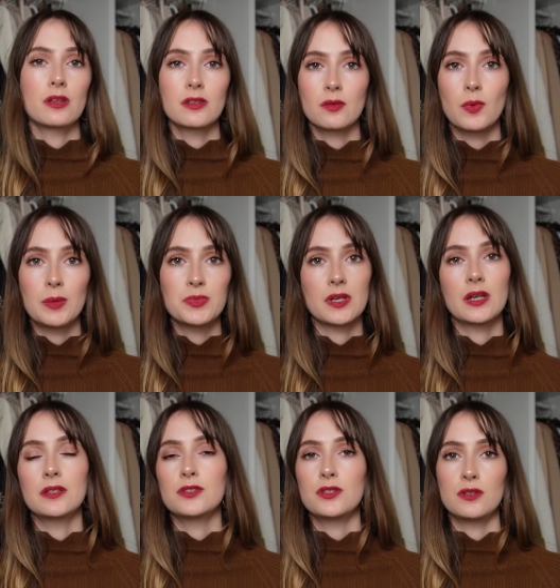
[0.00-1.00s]
on their
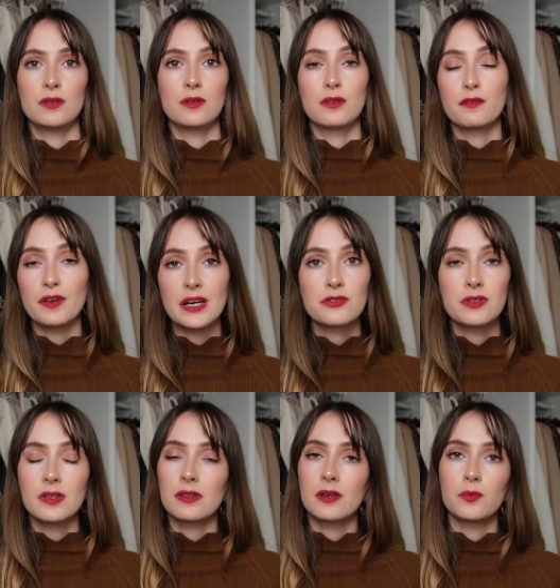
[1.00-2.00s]
website to the factory
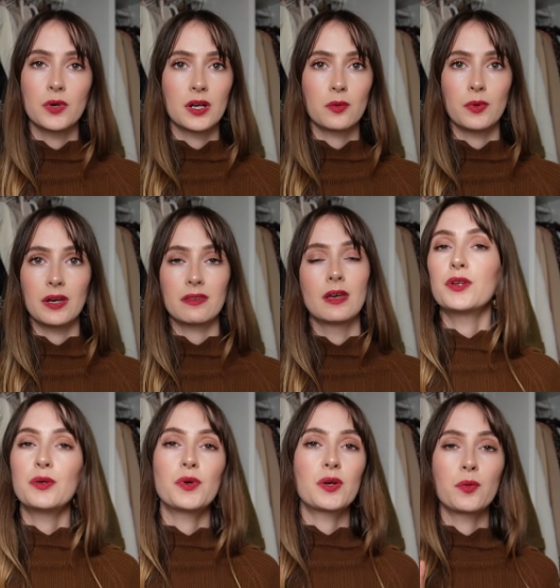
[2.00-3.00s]
that they work with. They
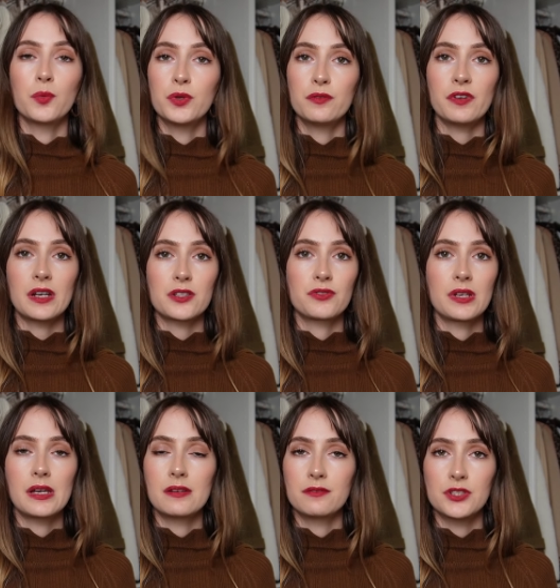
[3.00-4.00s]
only work with one factory
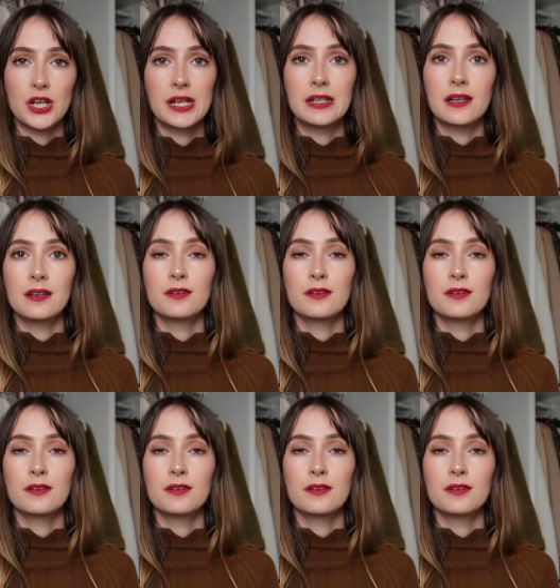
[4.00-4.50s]
in China